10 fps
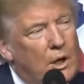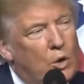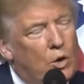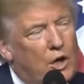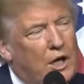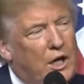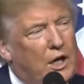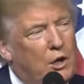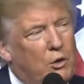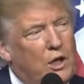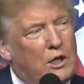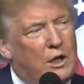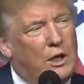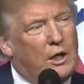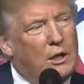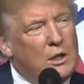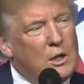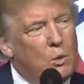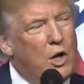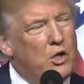Crooked Hillary Clinton
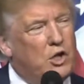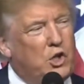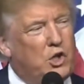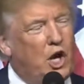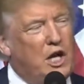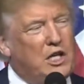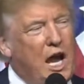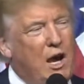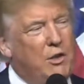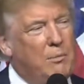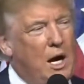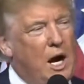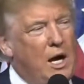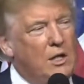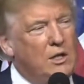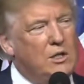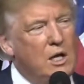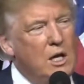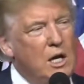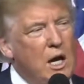wants to shut down the mines
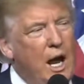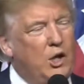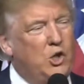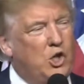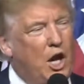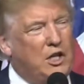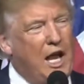and shut